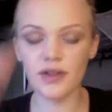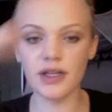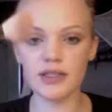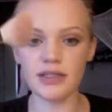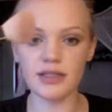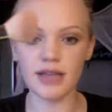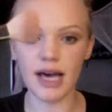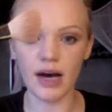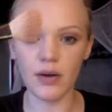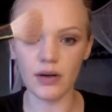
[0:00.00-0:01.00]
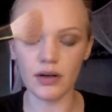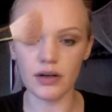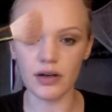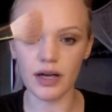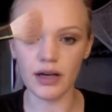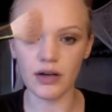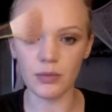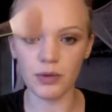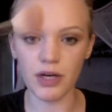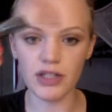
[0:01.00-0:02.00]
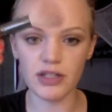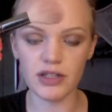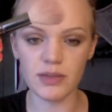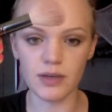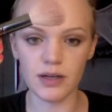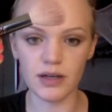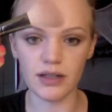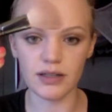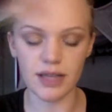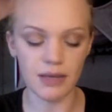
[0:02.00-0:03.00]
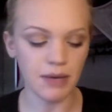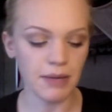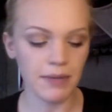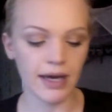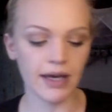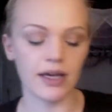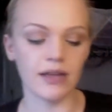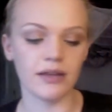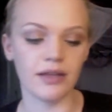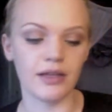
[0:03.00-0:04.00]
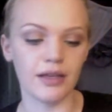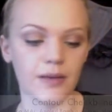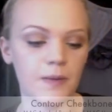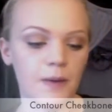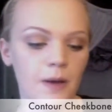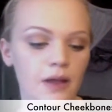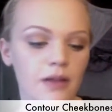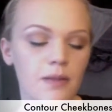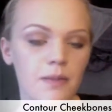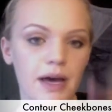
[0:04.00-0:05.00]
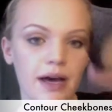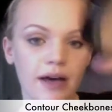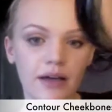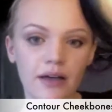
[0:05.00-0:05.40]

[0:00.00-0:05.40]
is our angled brush. This one is again by MAC, and then the MAC